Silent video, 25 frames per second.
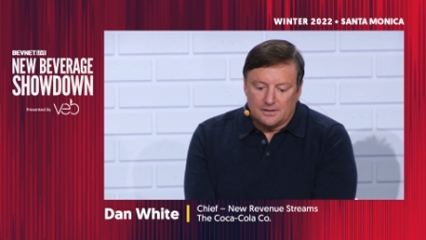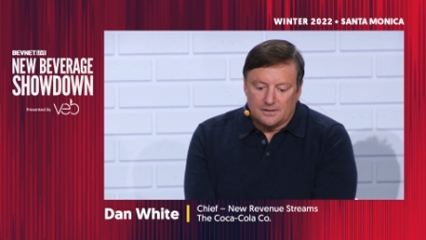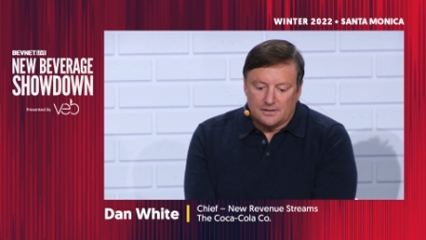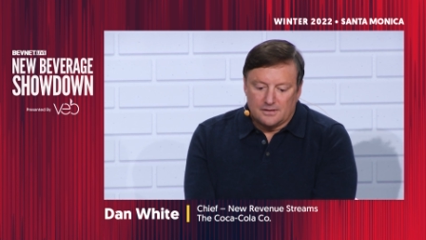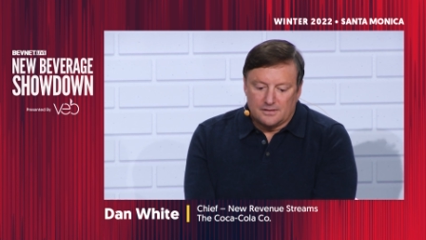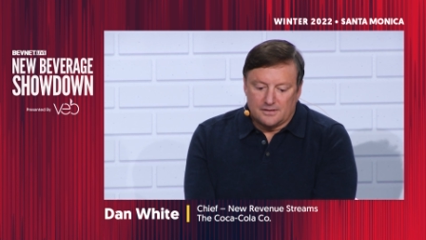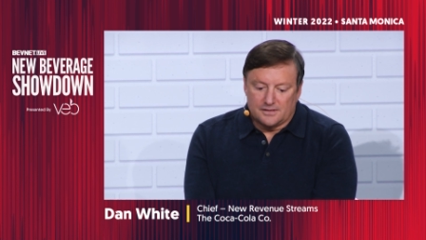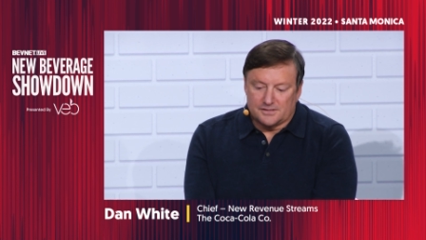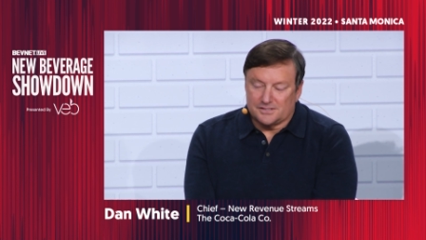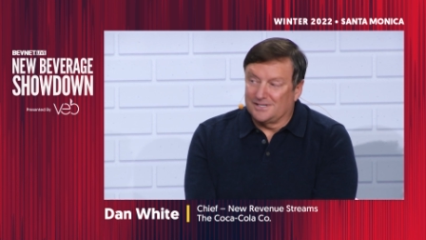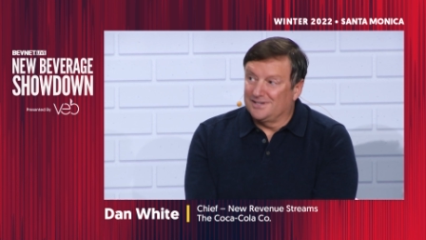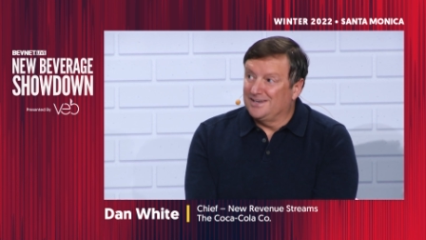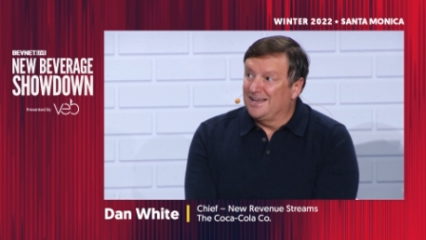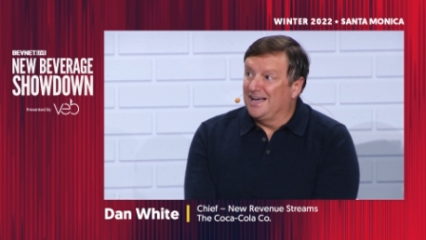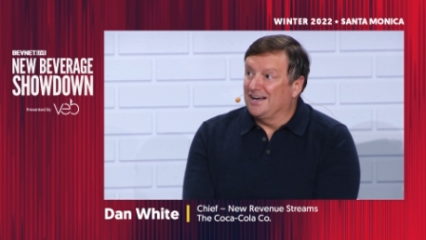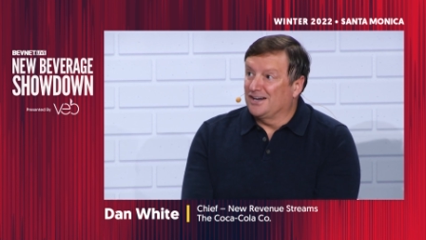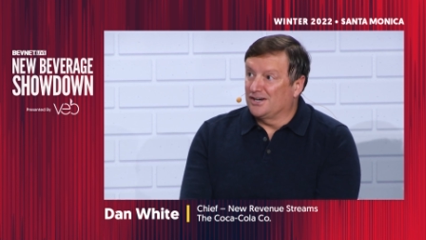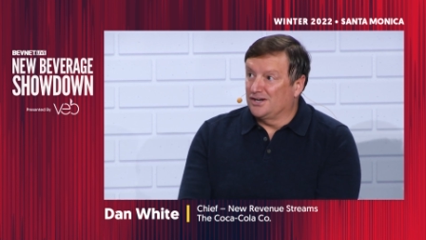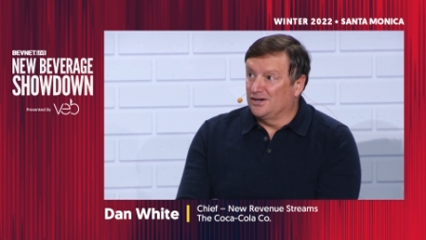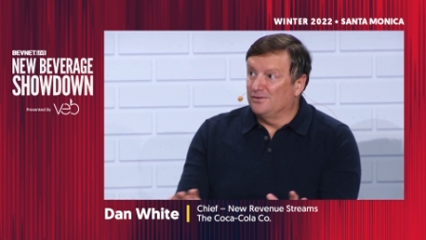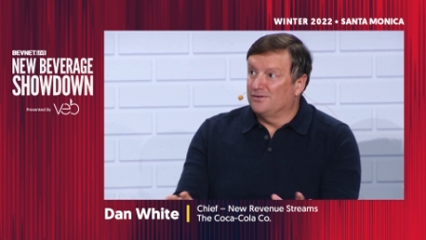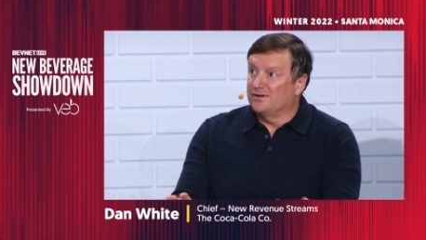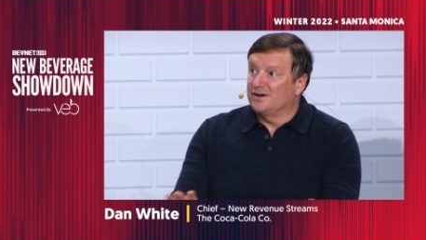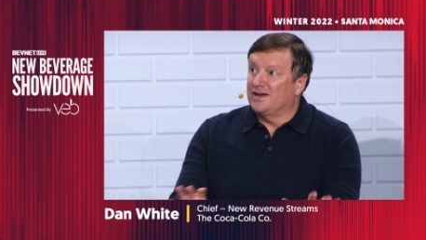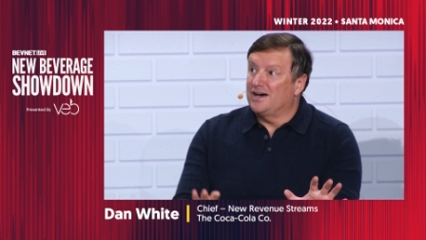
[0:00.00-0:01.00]
there's a lot
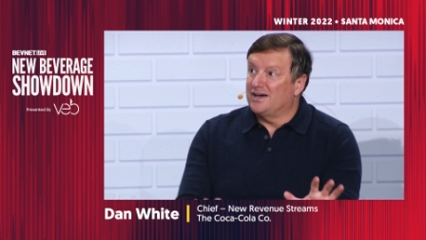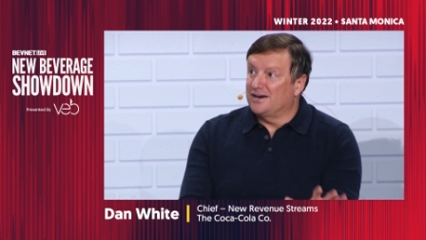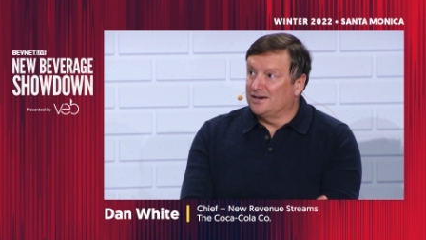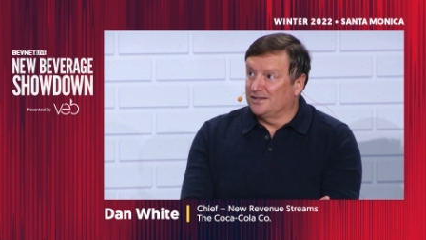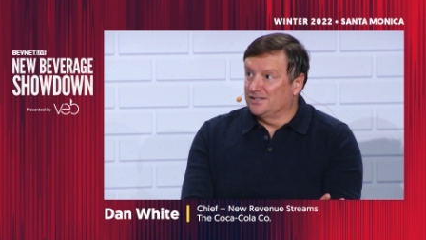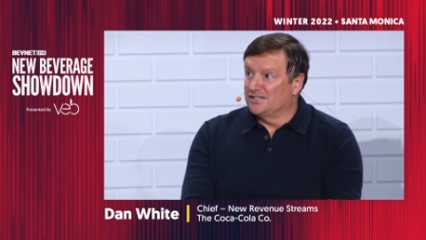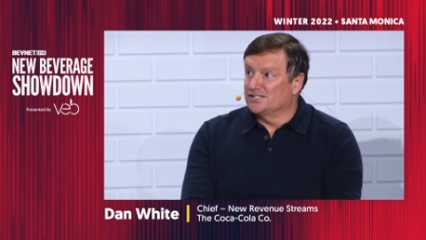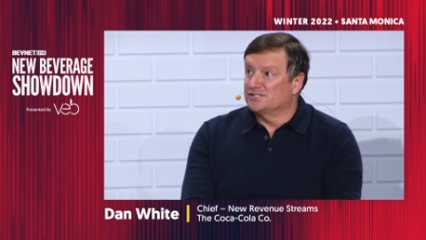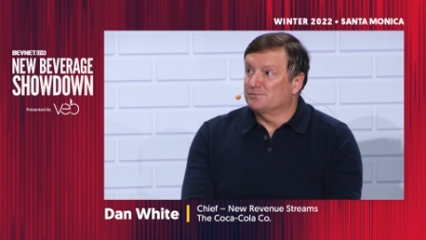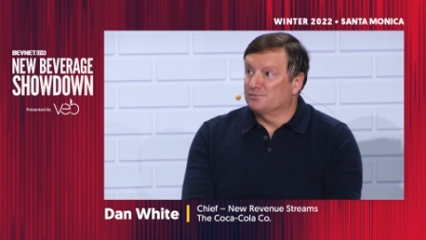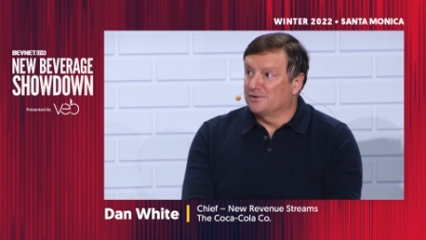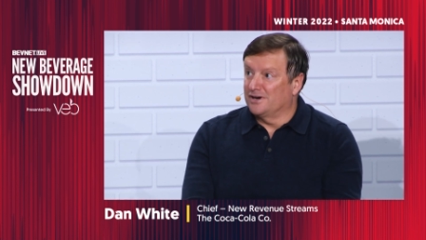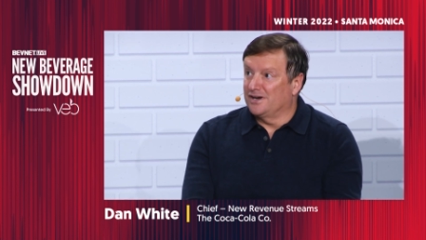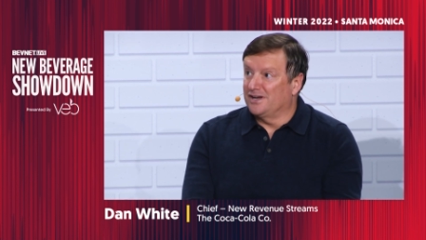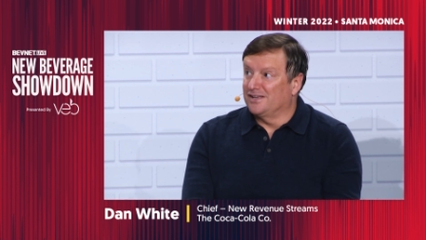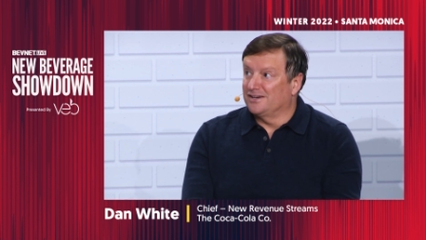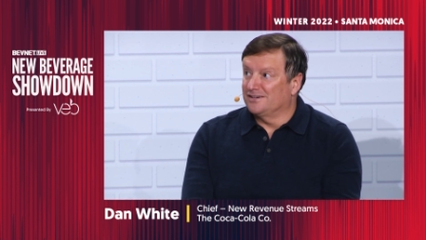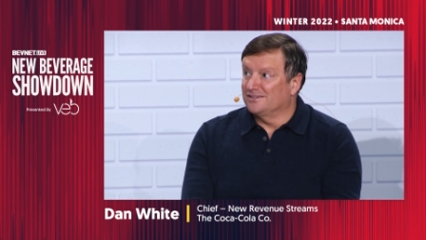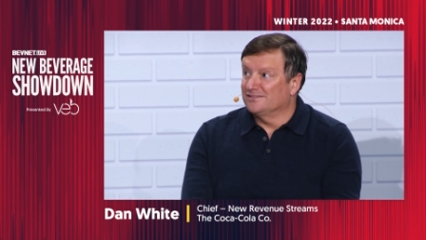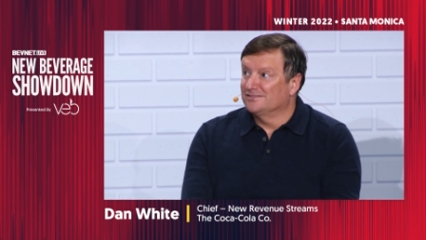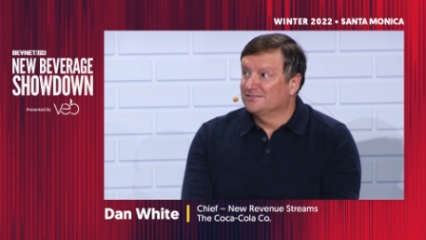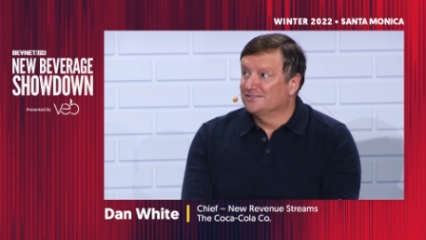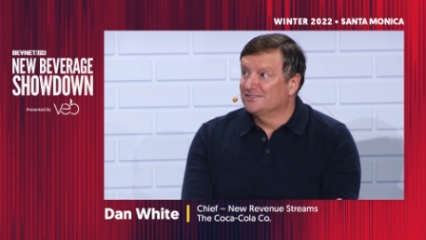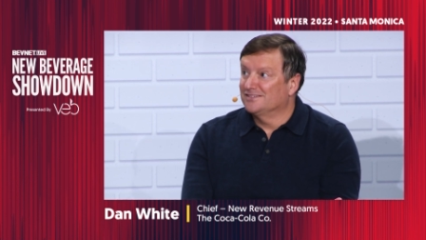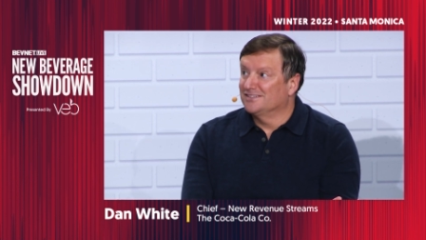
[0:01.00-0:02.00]
going on on this brand.
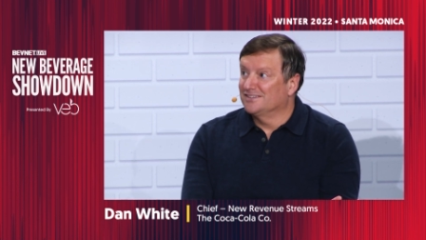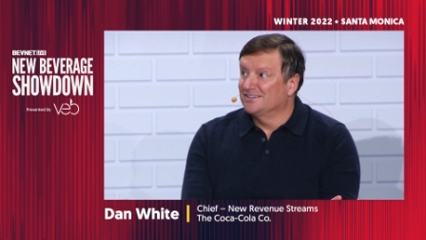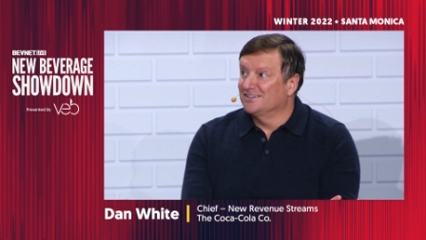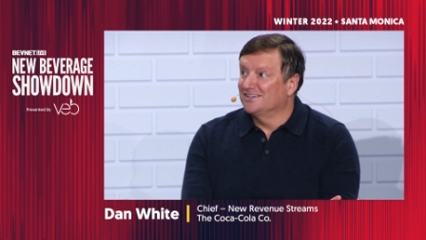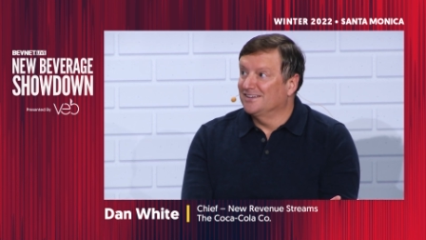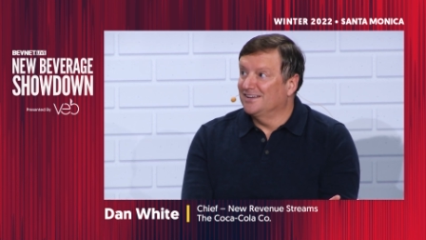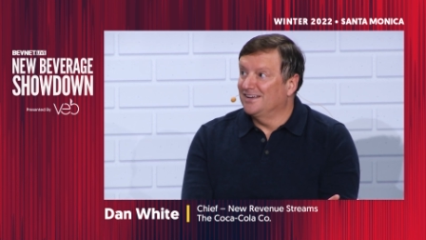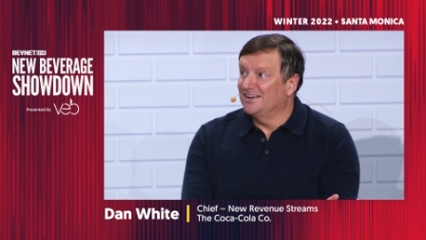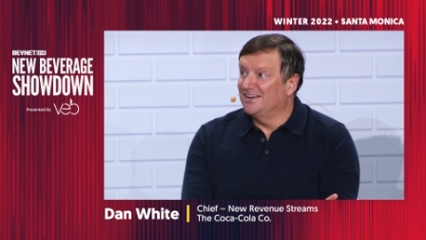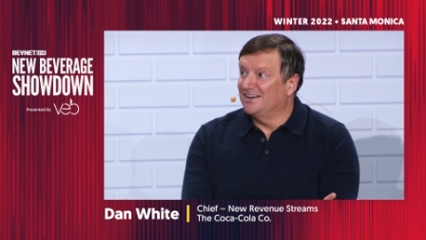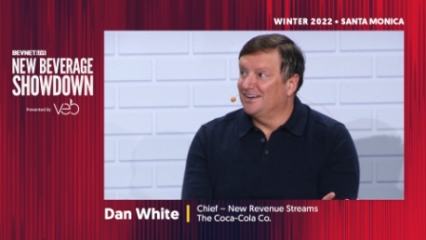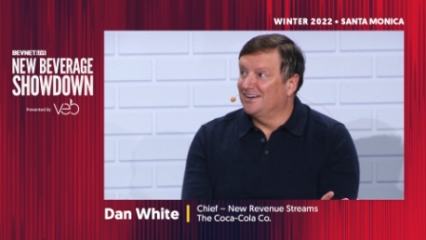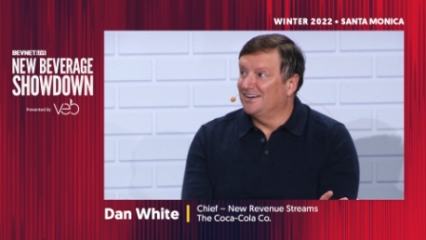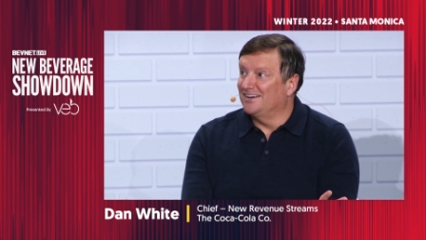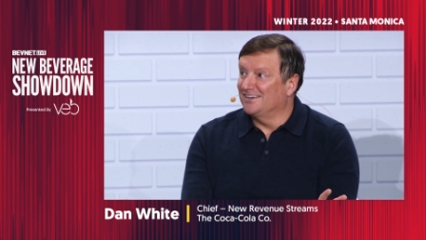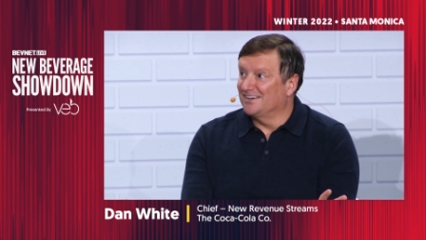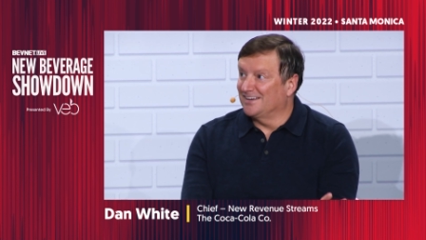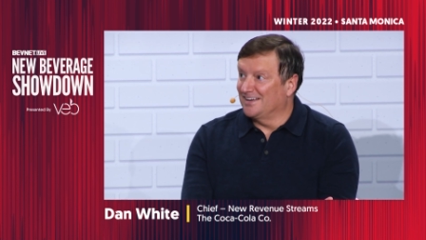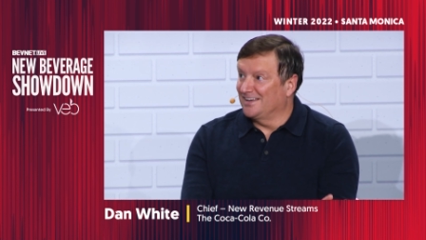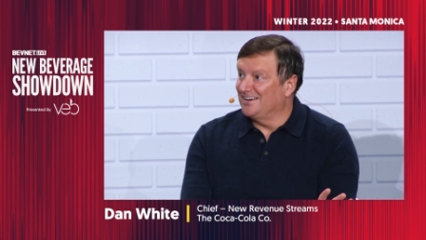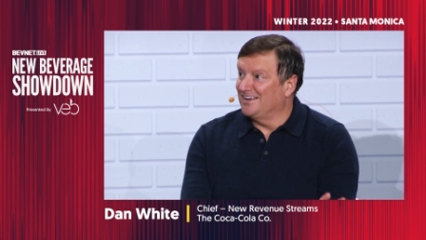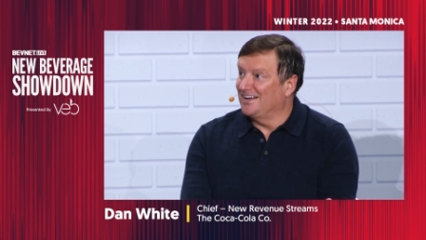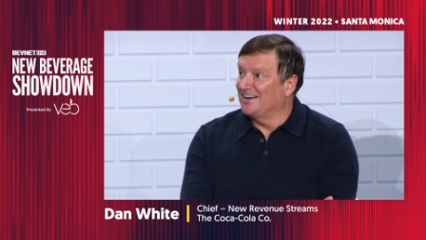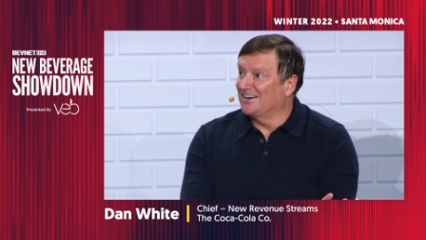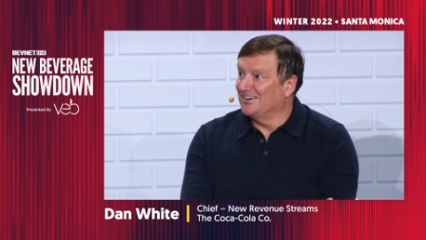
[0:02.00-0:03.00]
Uh, you
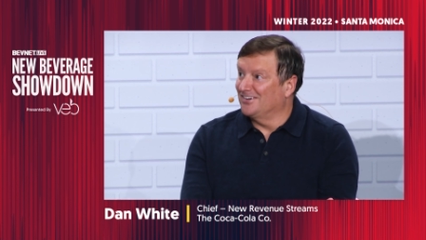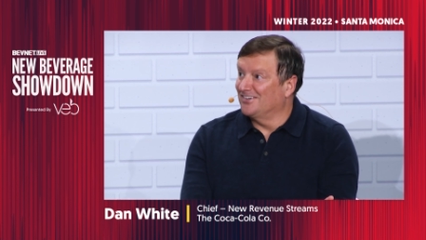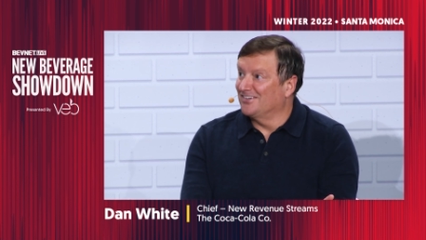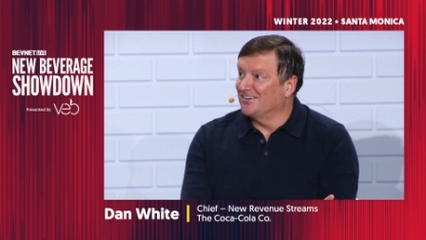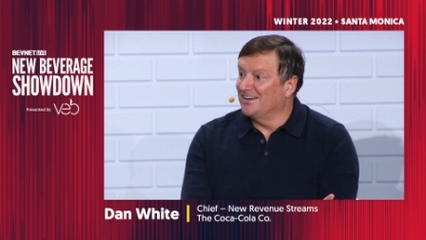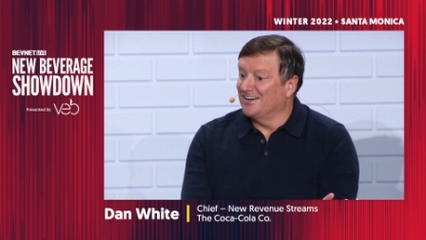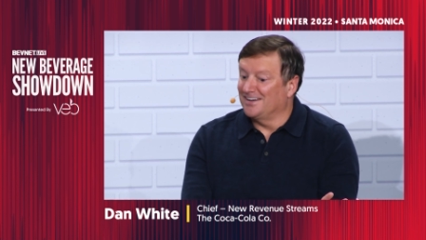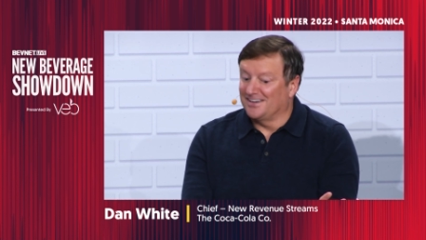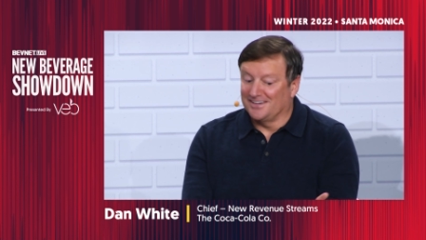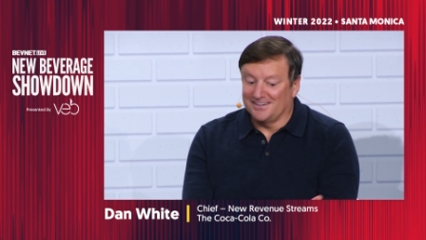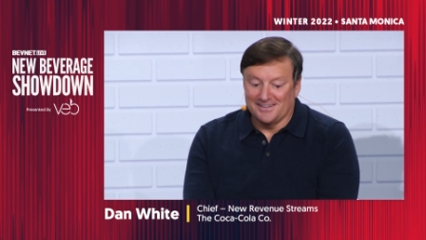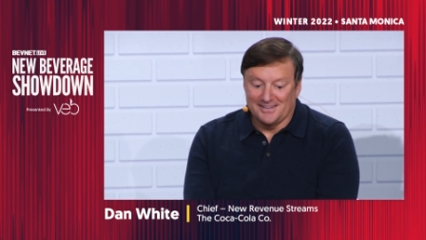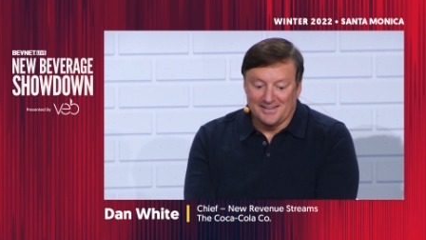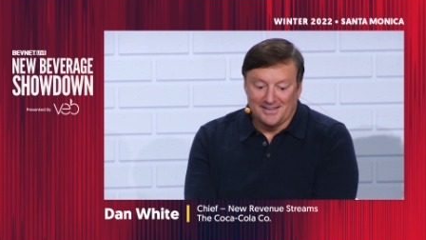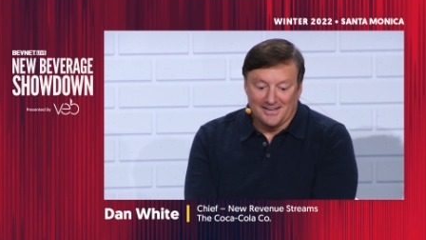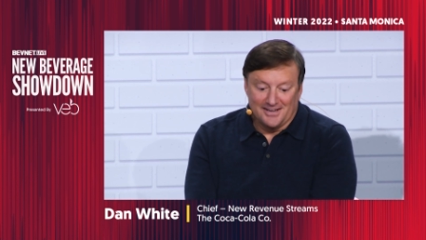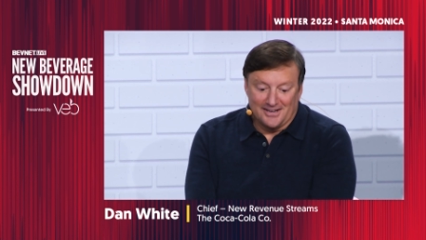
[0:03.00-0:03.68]
got a lot going on,